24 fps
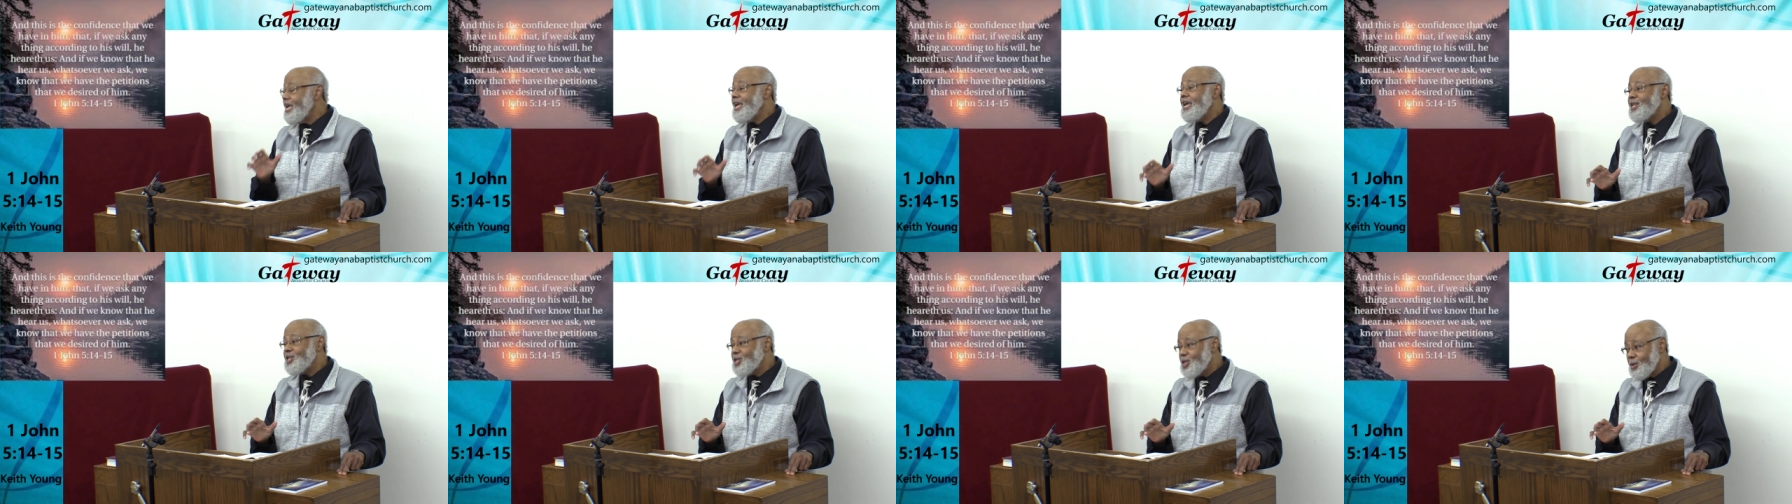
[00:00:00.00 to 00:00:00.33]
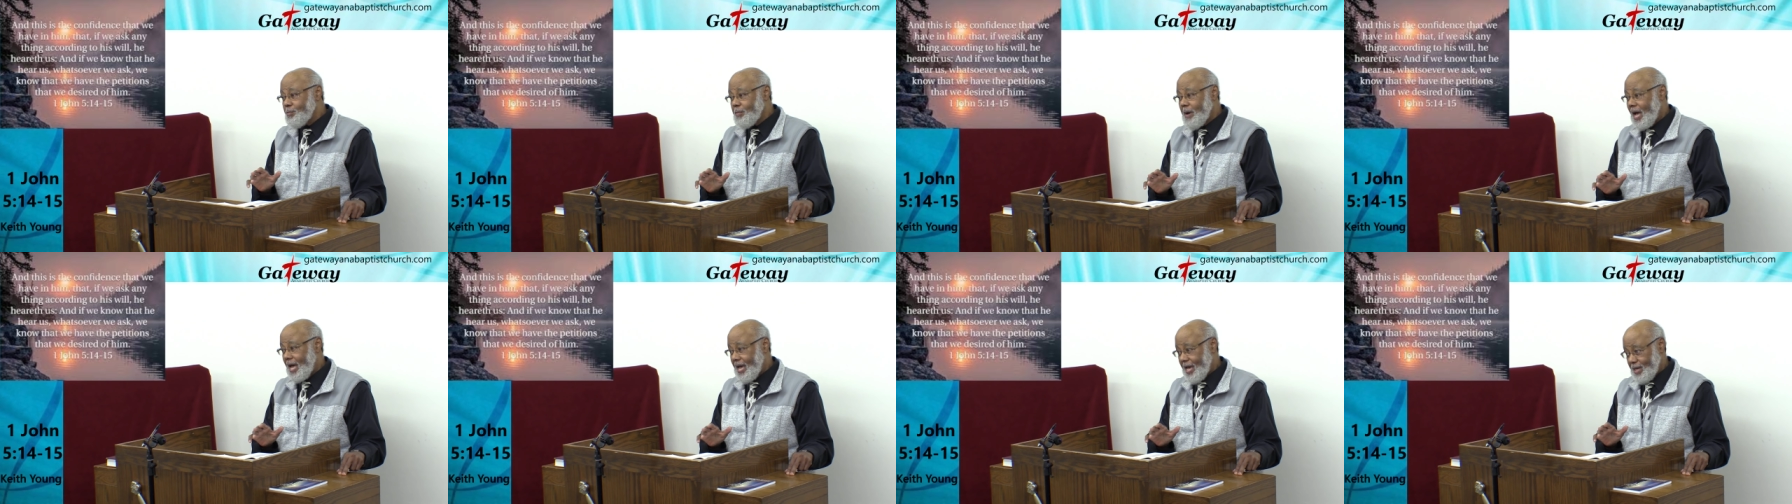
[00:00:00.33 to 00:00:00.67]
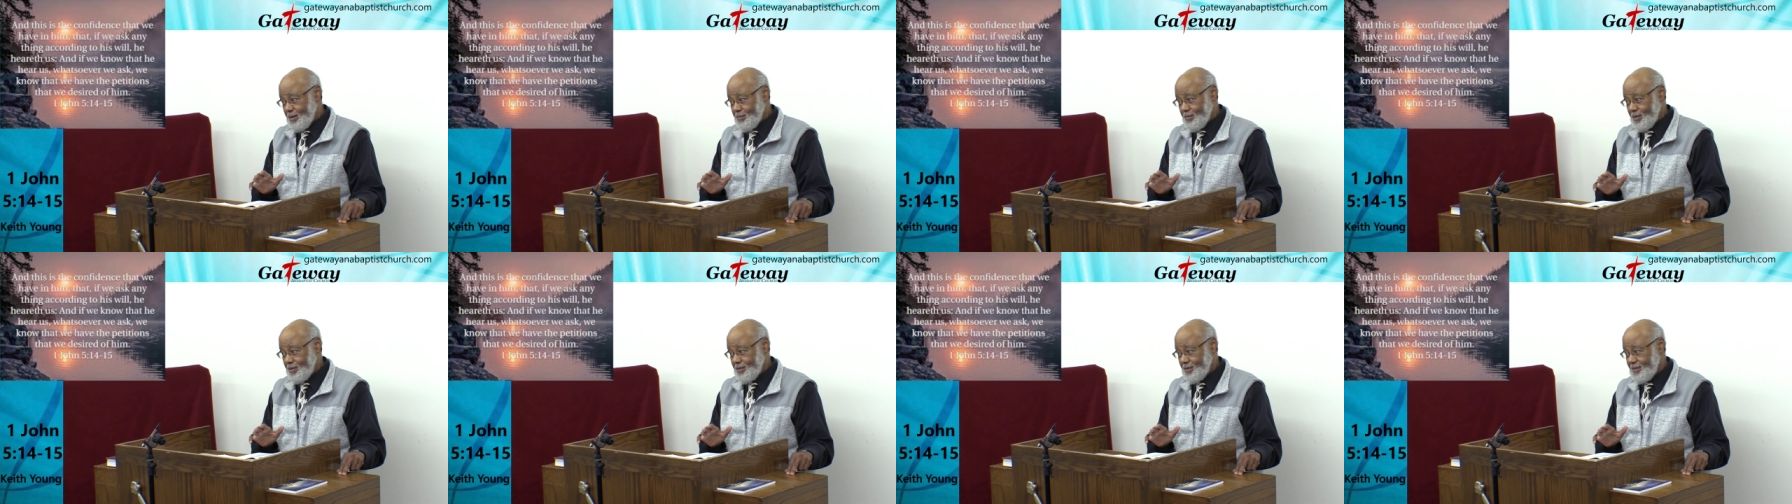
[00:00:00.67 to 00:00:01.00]
in the Bible.
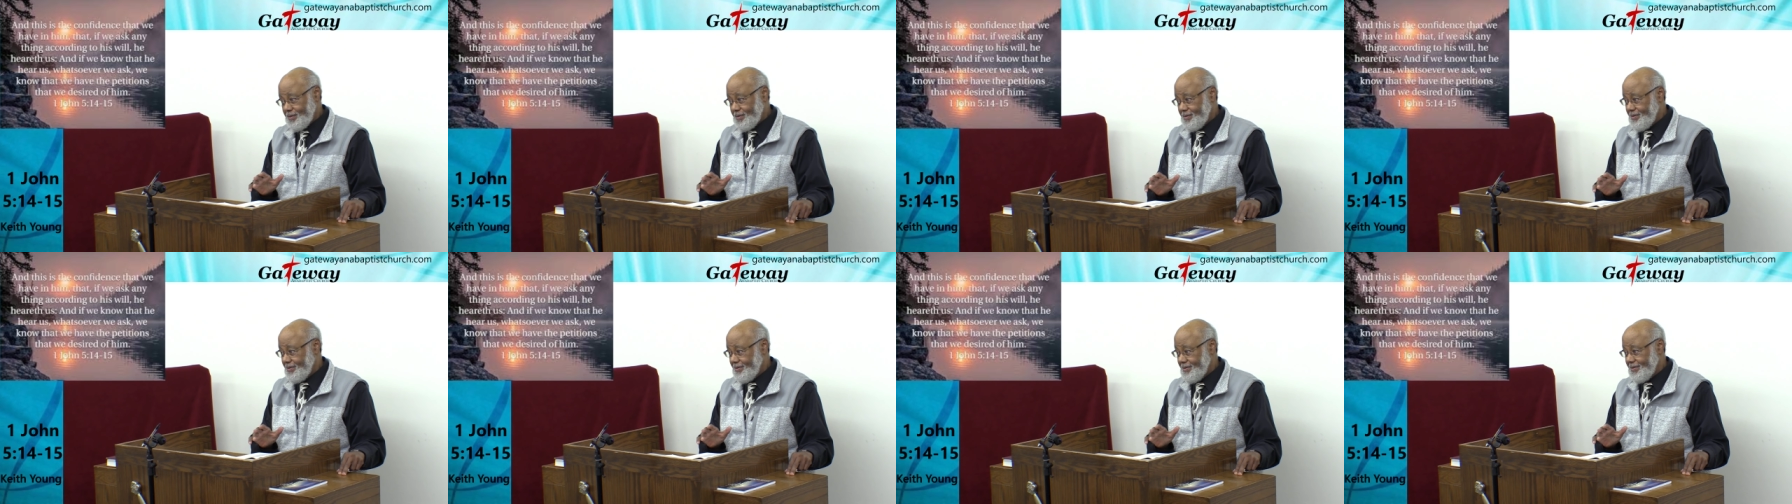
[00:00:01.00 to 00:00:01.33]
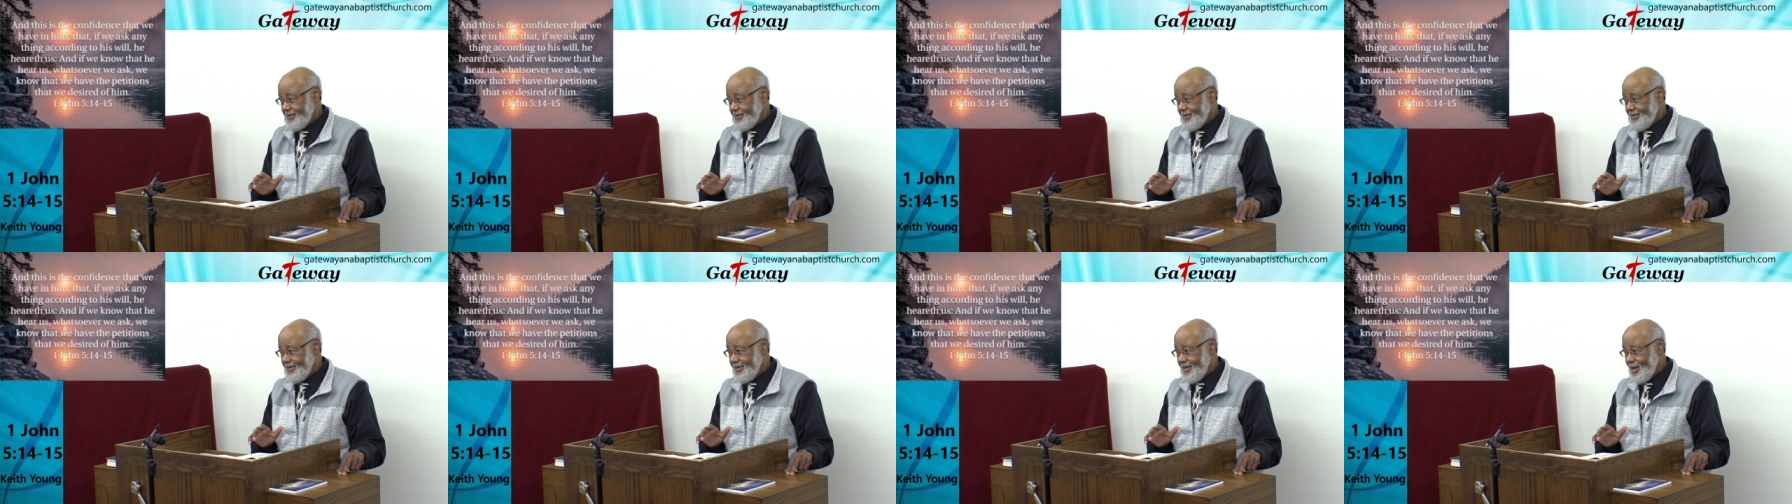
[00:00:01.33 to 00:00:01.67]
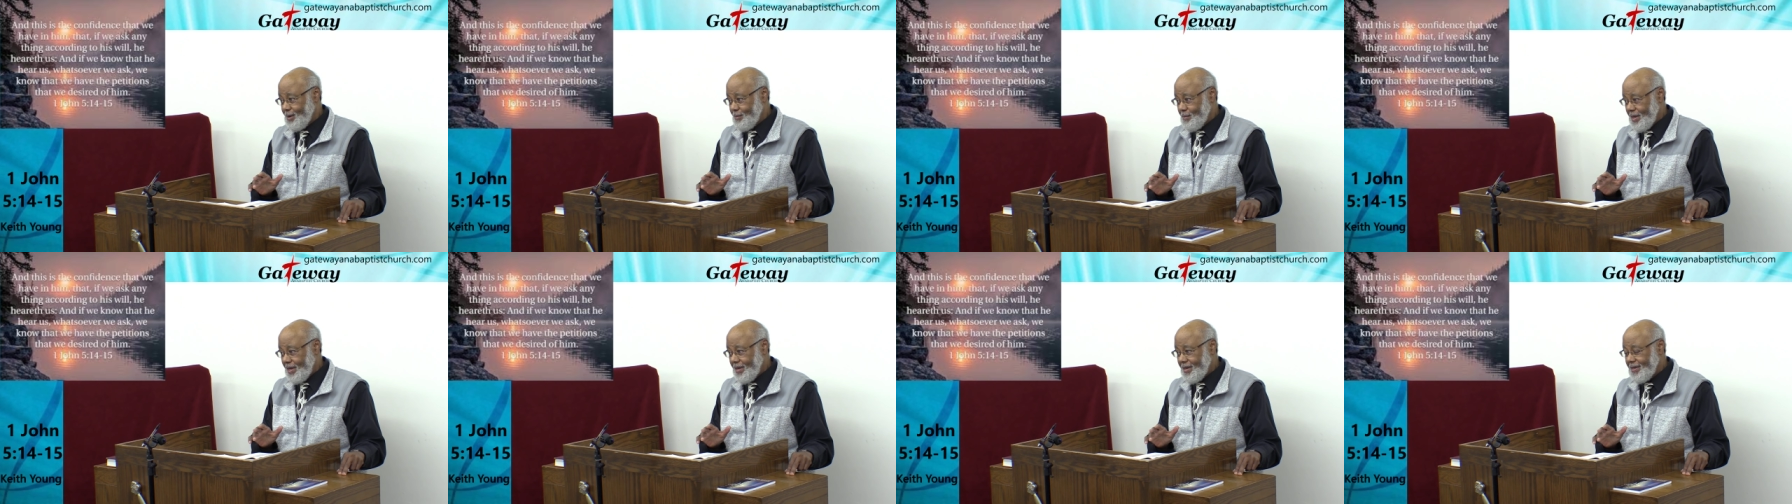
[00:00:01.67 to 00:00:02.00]
Amen.
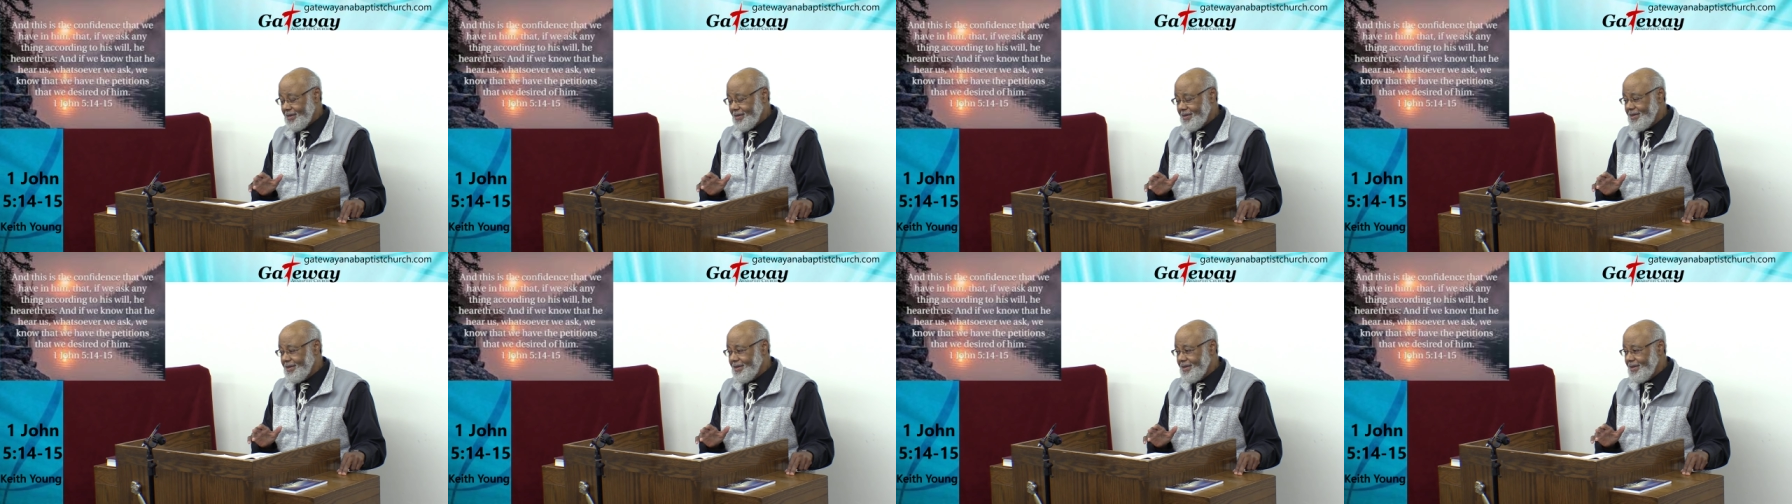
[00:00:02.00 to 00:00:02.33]
Amen.